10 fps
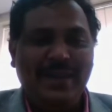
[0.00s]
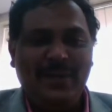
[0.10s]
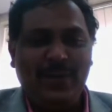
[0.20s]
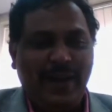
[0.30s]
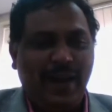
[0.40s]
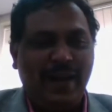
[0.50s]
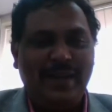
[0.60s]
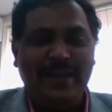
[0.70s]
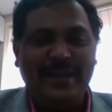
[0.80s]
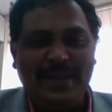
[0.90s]
So I
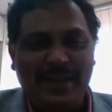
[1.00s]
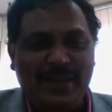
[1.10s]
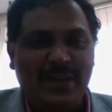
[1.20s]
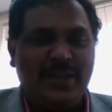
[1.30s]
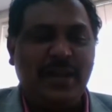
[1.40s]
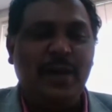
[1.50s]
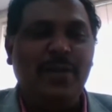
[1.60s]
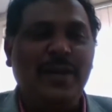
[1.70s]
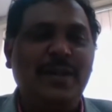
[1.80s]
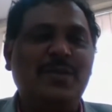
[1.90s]
heard that sustainability